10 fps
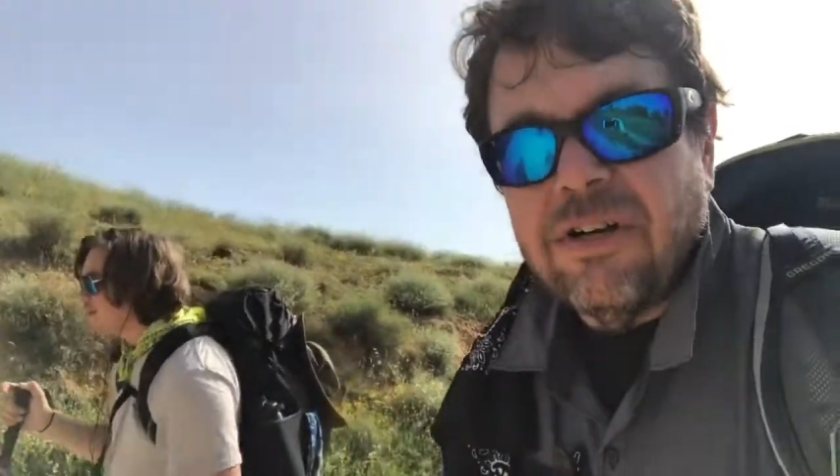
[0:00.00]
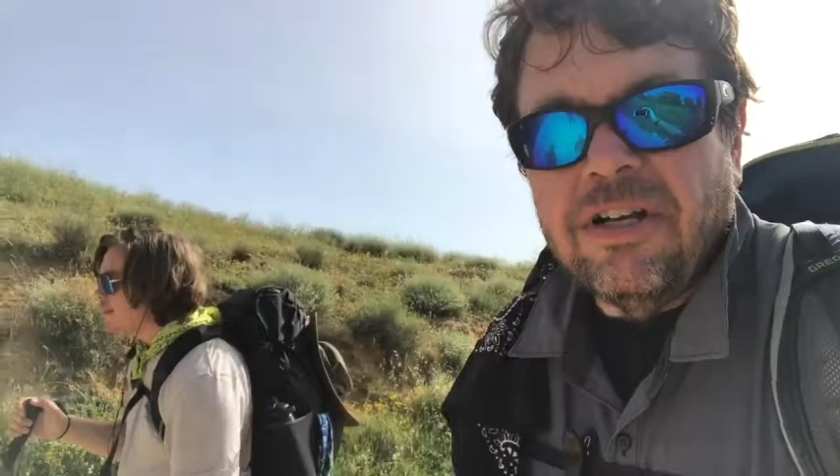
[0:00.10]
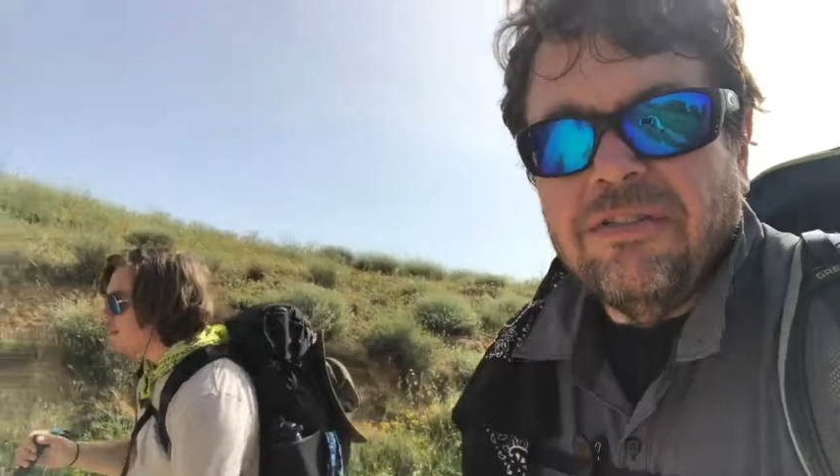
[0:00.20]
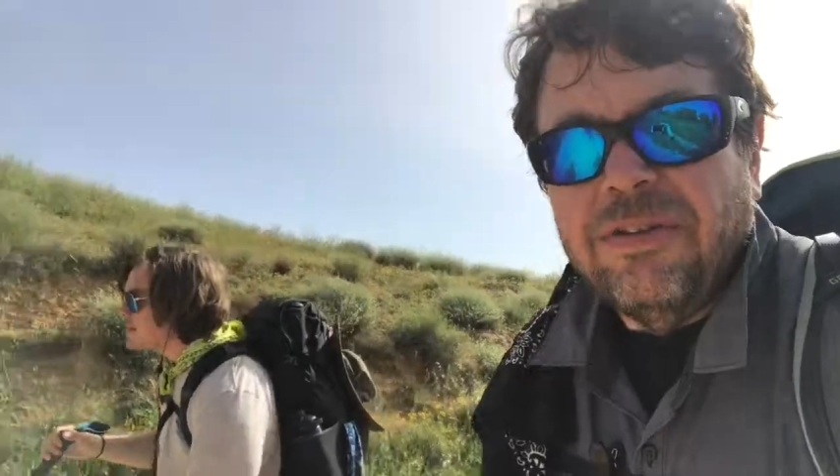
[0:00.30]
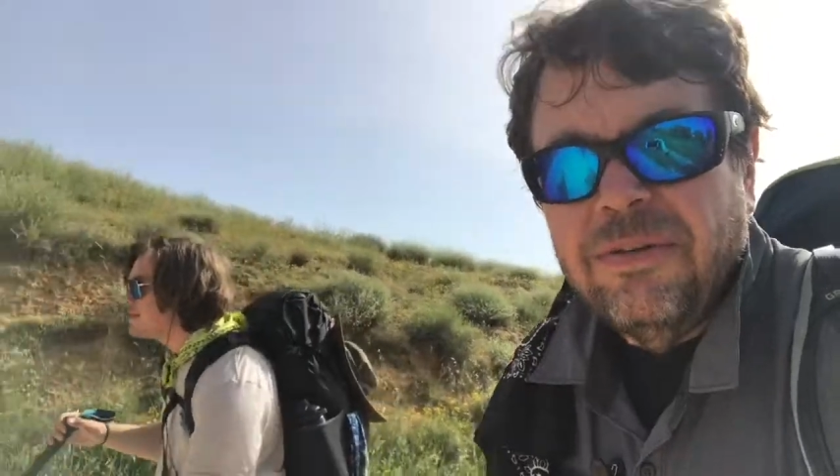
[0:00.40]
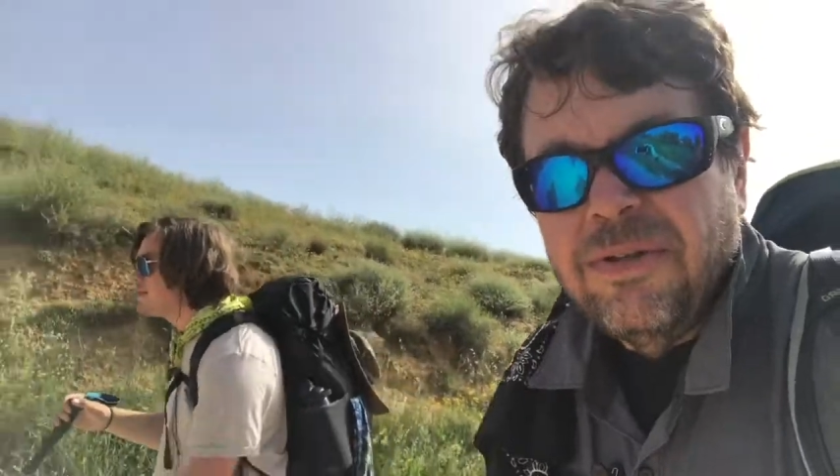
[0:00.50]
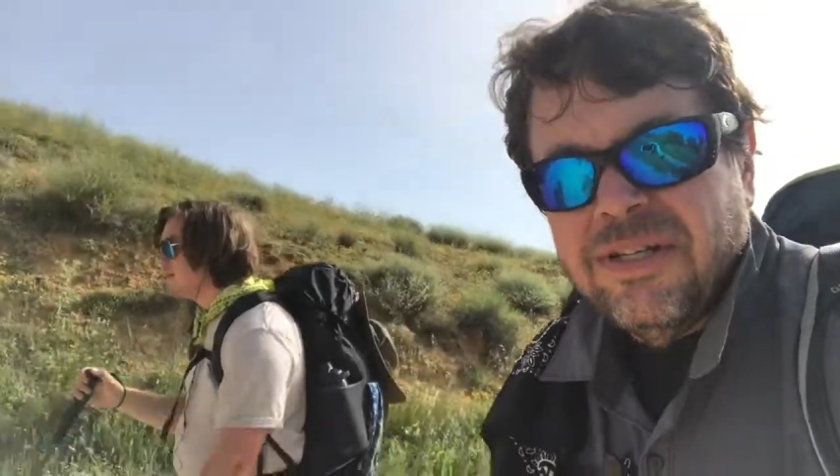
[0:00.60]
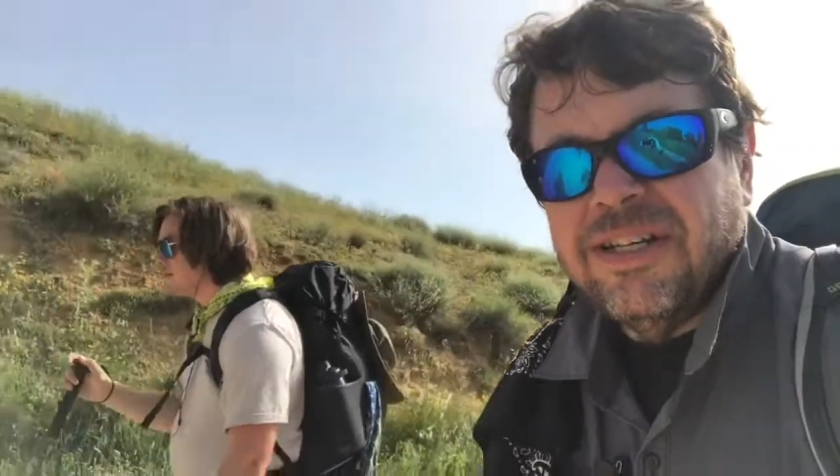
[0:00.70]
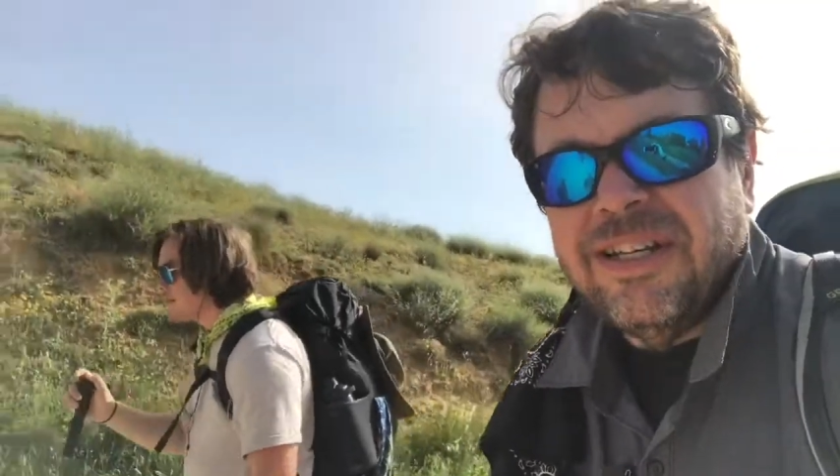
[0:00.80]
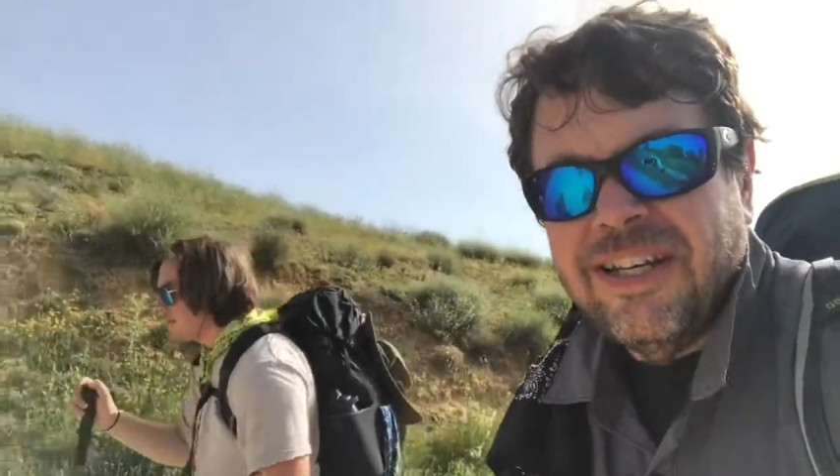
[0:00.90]
all of you
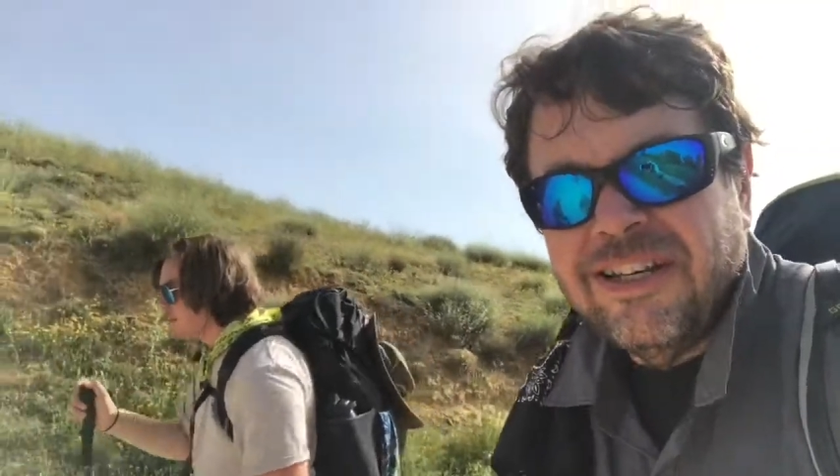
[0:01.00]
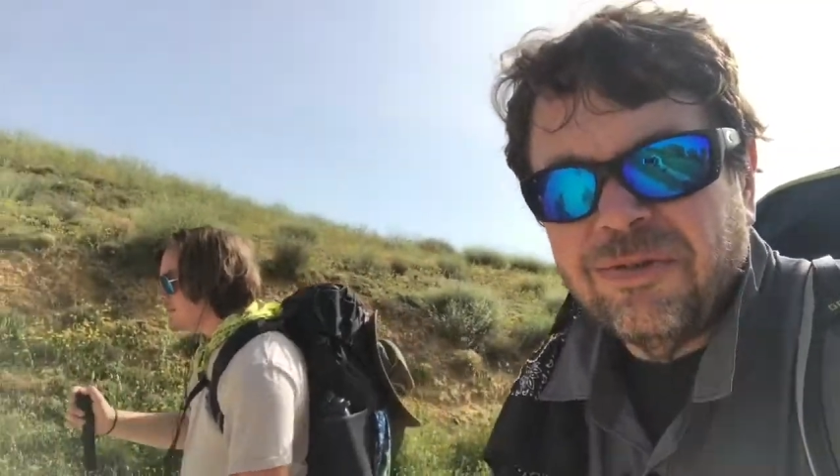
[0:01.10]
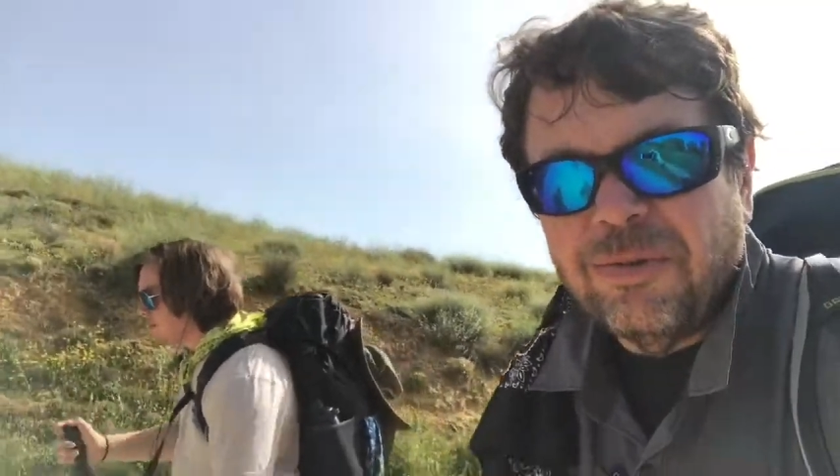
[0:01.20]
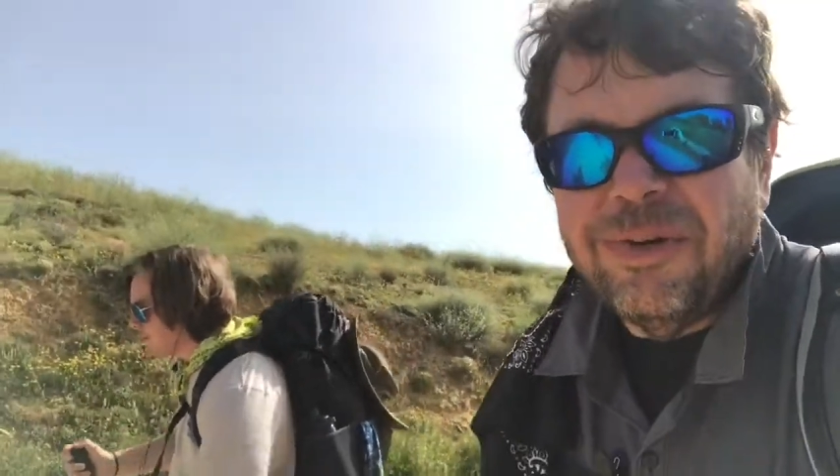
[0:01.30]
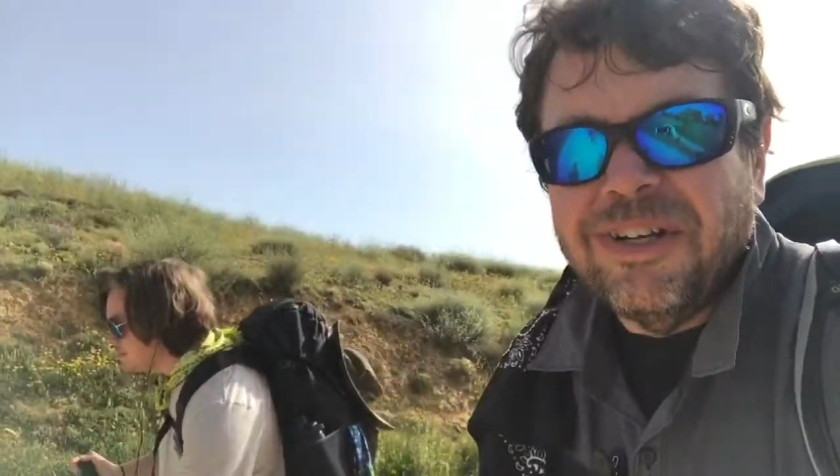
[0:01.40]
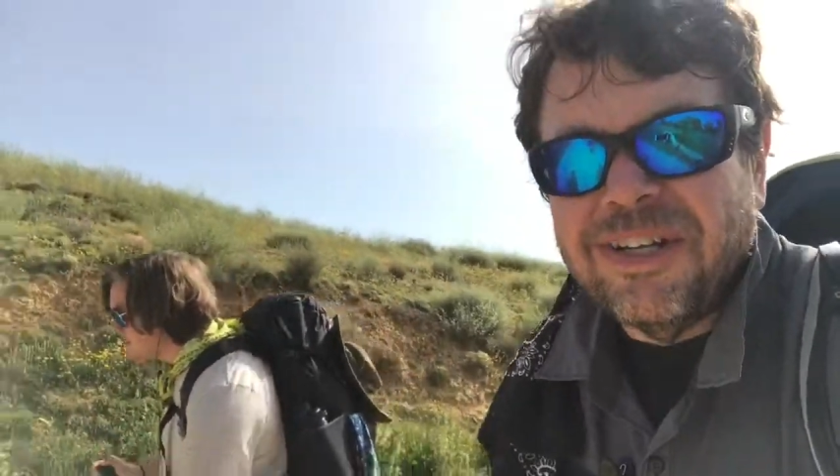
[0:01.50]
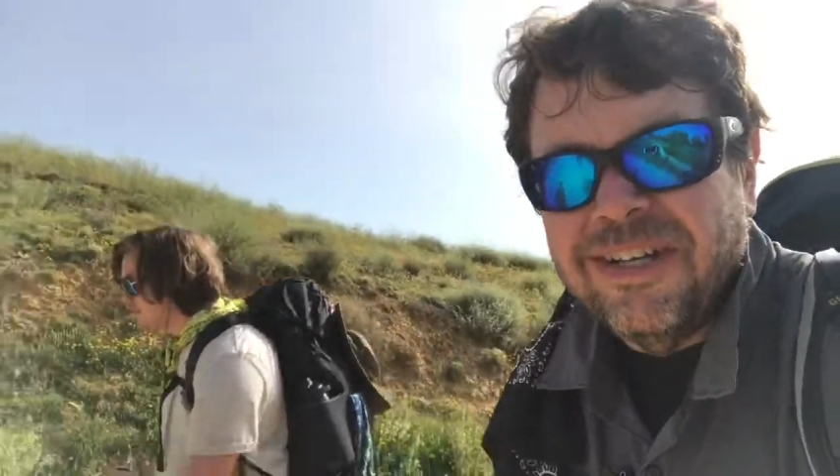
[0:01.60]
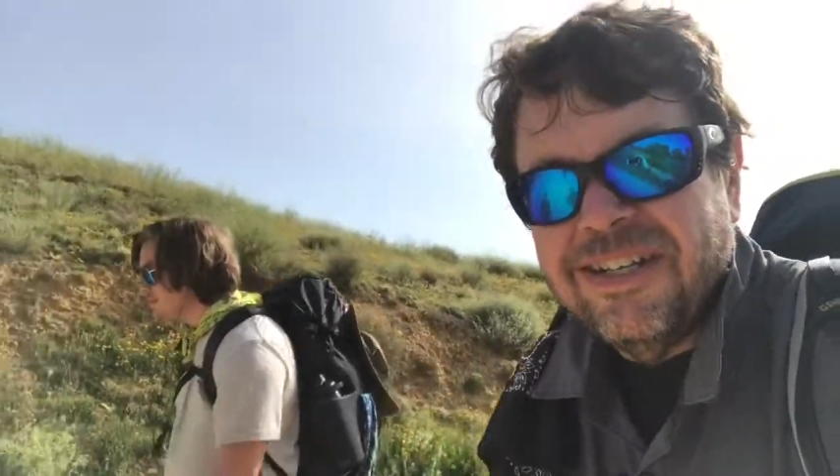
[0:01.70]
as we walk.